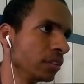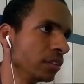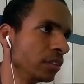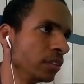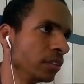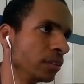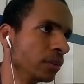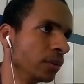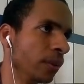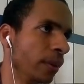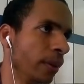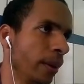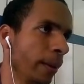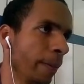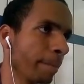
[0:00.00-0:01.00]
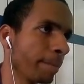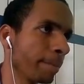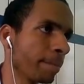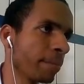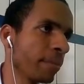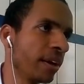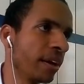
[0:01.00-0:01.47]
So
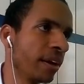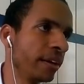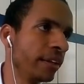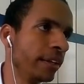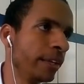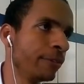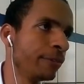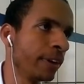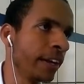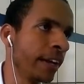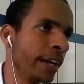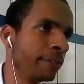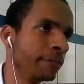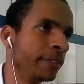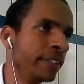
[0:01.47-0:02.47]
if I have